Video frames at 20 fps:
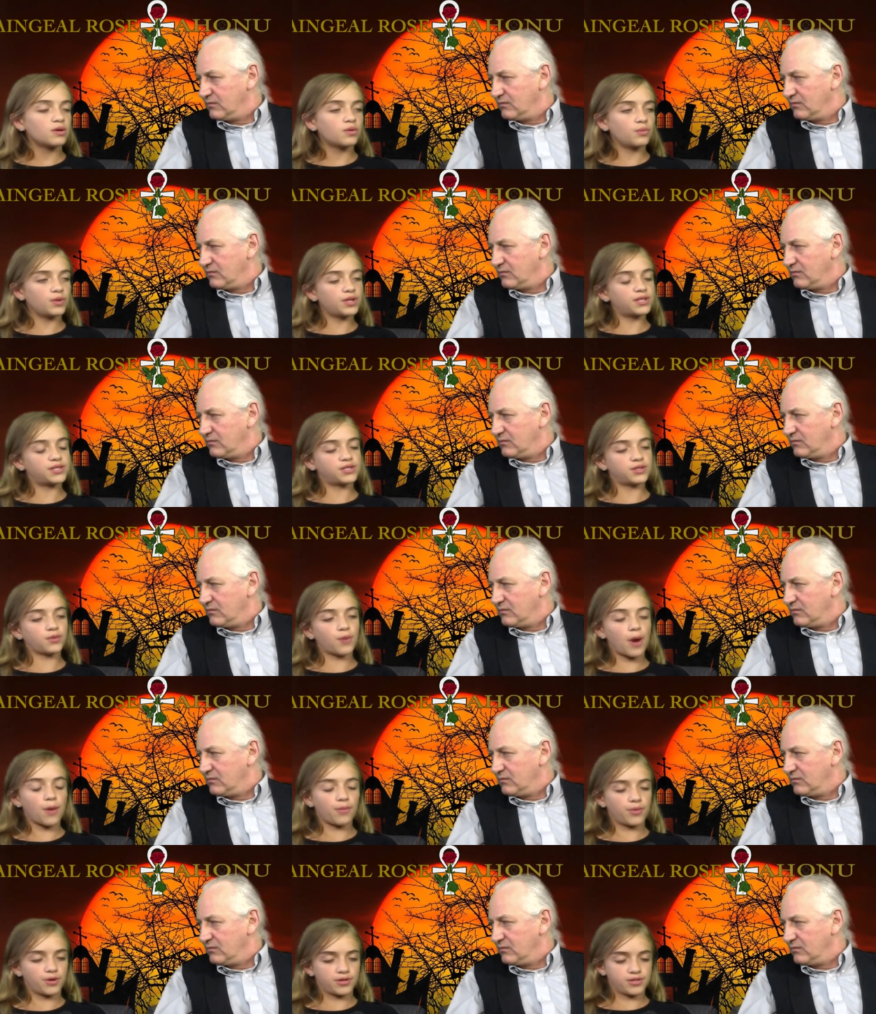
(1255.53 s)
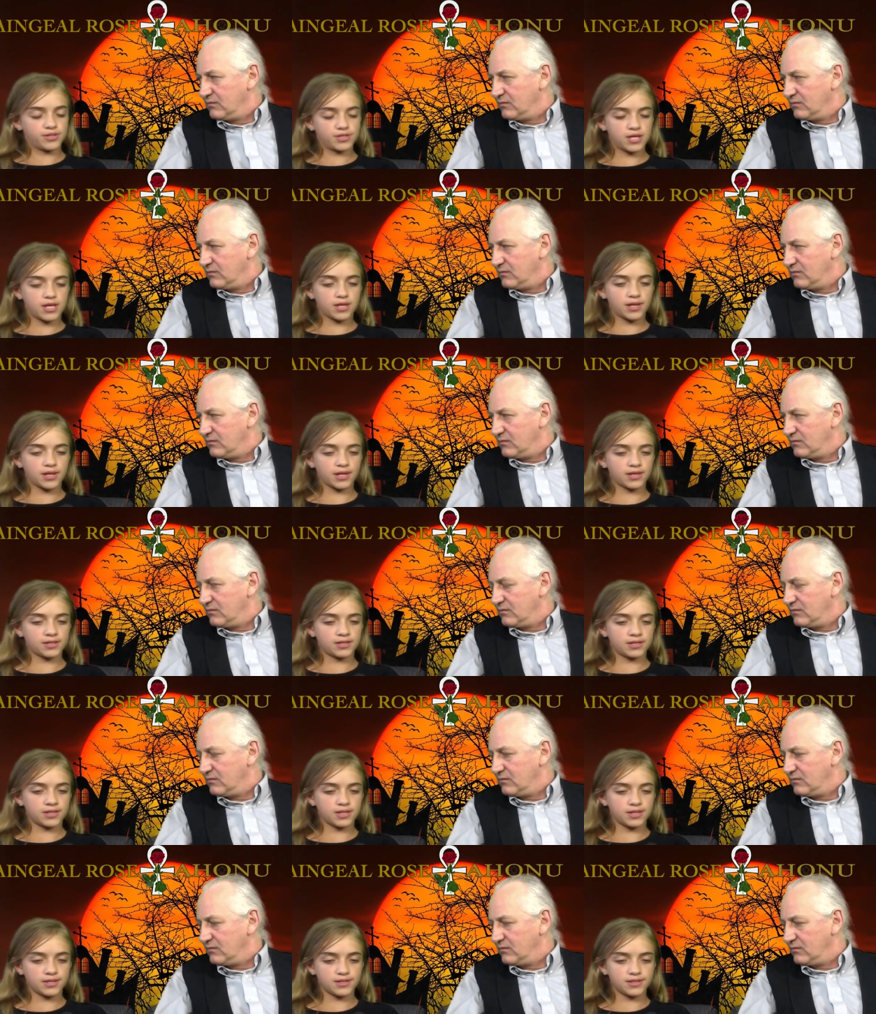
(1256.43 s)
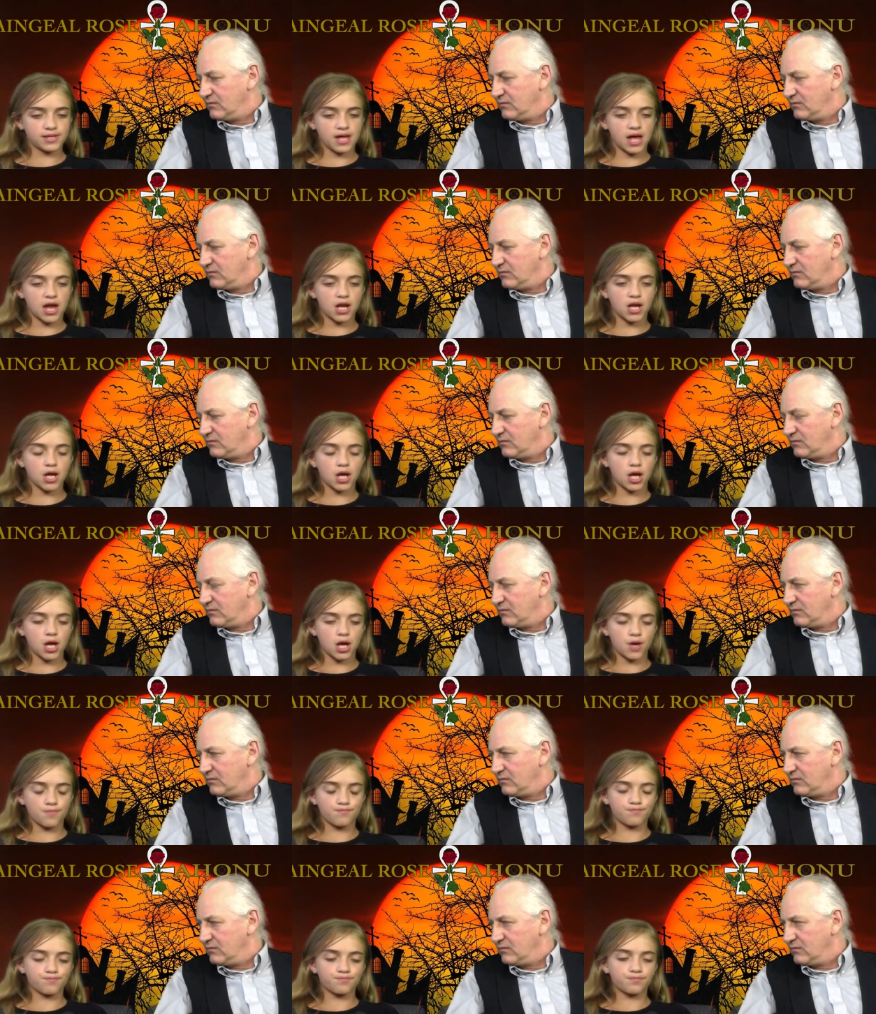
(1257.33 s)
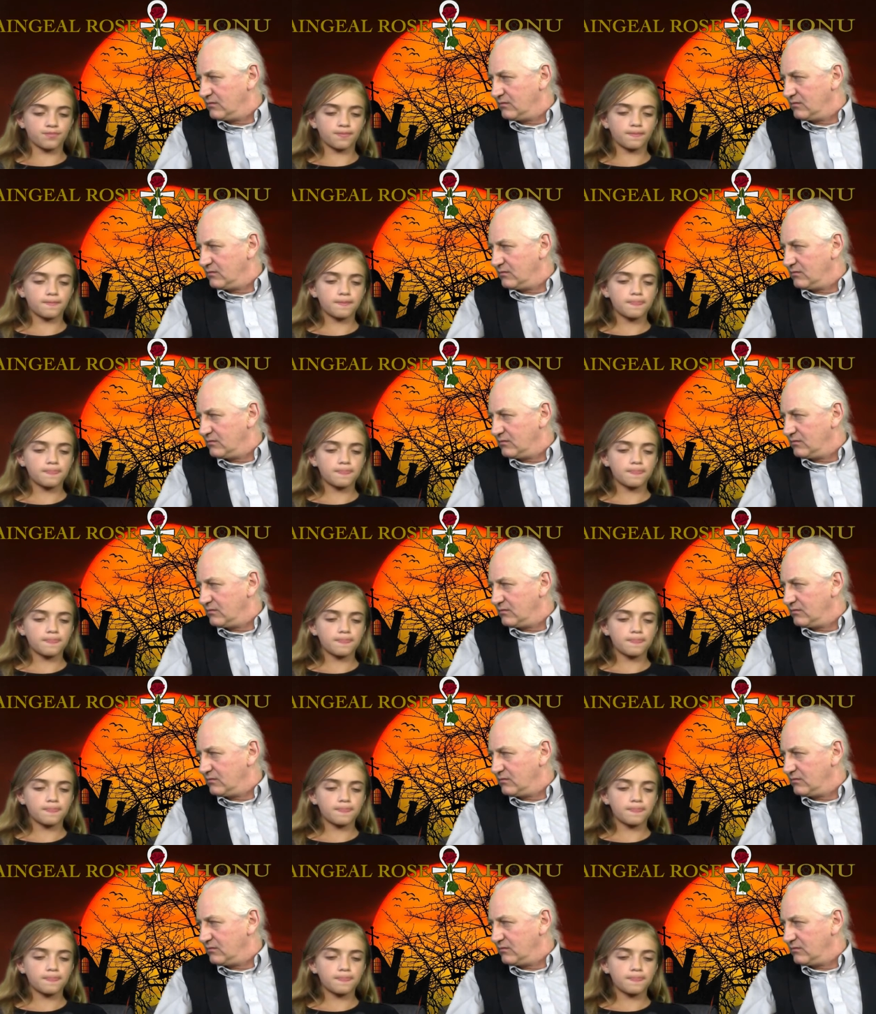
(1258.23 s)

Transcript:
Speaker 1: what's the right word to say this is that um,